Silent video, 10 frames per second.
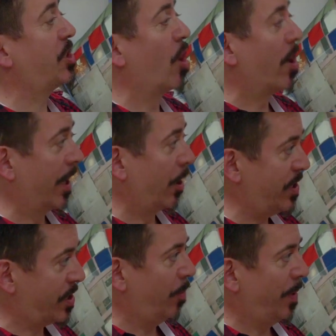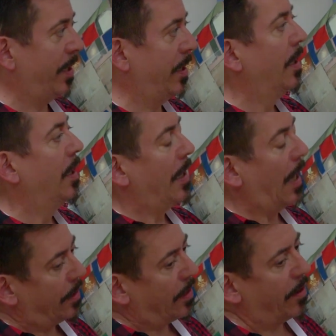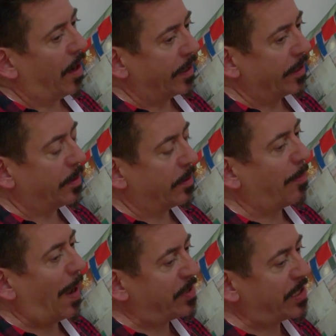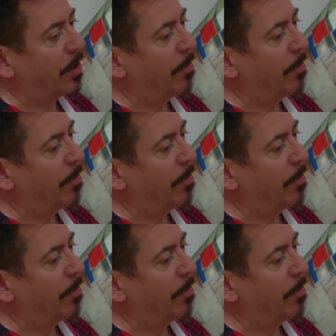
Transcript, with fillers: yes. are struggling with so many. Yes, and, and yes, I think that's exactly